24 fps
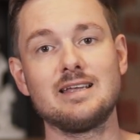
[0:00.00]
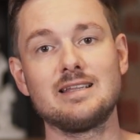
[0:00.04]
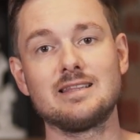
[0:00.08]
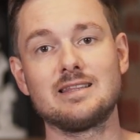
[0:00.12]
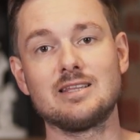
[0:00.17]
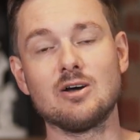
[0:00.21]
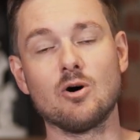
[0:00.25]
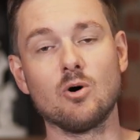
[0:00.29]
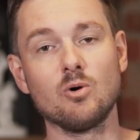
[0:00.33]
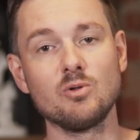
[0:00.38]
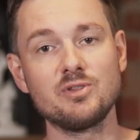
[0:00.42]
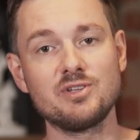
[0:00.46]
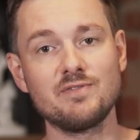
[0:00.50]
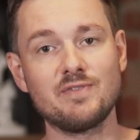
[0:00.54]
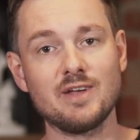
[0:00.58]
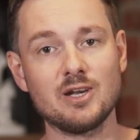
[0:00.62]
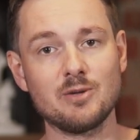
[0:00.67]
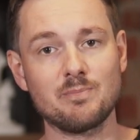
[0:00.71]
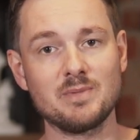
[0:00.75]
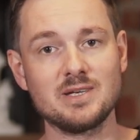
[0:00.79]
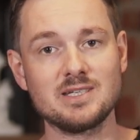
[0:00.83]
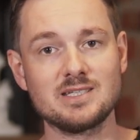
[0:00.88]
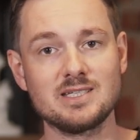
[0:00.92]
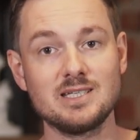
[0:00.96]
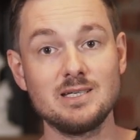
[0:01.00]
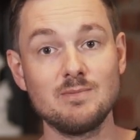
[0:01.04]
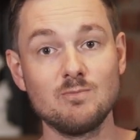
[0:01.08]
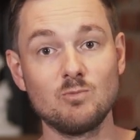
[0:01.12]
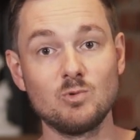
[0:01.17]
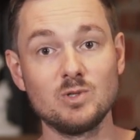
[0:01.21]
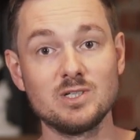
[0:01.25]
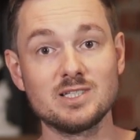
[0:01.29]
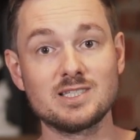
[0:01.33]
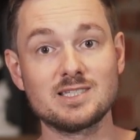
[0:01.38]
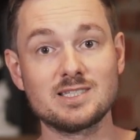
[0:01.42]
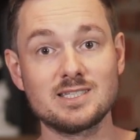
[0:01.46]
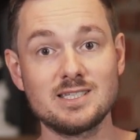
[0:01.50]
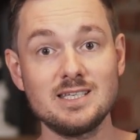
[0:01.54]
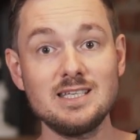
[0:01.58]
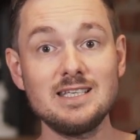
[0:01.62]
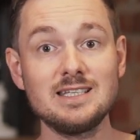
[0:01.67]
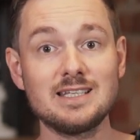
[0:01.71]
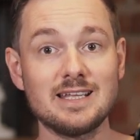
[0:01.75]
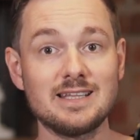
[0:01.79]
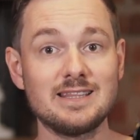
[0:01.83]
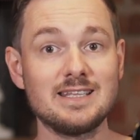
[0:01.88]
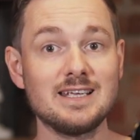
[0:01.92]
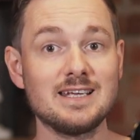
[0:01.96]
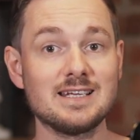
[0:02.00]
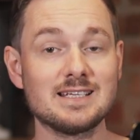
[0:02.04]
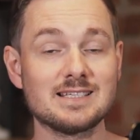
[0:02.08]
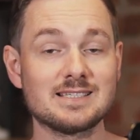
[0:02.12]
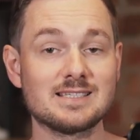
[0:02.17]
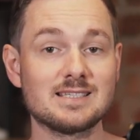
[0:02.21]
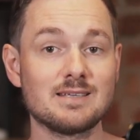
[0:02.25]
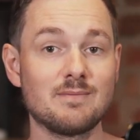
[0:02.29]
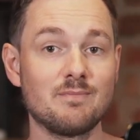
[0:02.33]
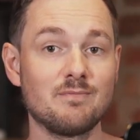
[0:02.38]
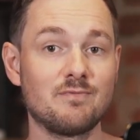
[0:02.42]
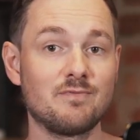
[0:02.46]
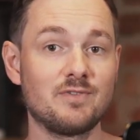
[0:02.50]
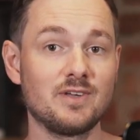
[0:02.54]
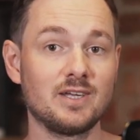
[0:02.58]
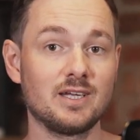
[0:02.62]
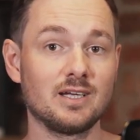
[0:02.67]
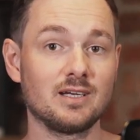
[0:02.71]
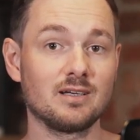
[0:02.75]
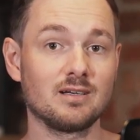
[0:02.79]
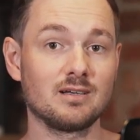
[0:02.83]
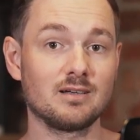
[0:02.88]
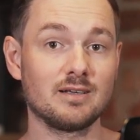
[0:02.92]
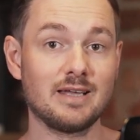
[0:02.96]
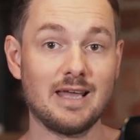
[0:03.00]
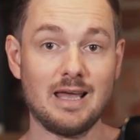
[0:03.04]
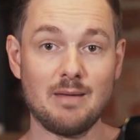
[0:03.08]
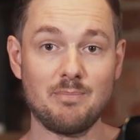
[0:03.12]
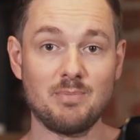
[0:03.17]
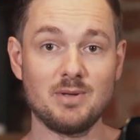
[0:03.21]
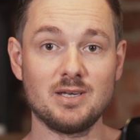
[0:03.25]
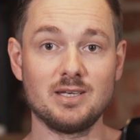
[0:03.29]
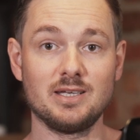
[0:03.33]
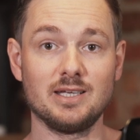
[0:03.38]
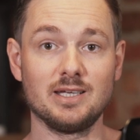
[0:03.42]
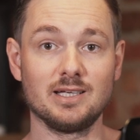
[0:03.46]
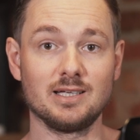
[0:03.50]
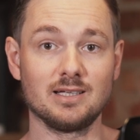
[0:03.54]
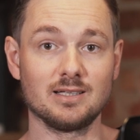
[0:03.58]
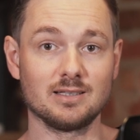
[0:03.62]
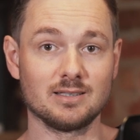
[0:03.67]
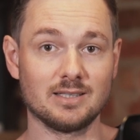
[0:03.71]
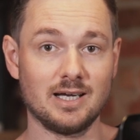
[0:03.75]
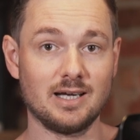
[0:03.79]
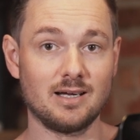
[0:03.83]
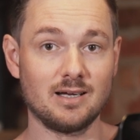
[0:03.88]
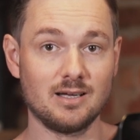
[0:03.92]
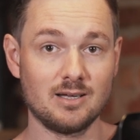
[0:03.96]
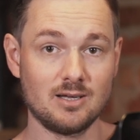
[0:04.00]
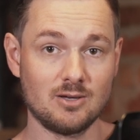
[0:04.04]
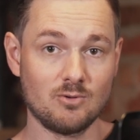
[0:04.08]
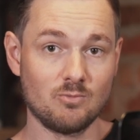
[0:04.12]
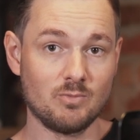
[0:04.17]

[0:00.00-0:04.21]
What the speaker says: the whole development team will see that there's something happening. Yeah?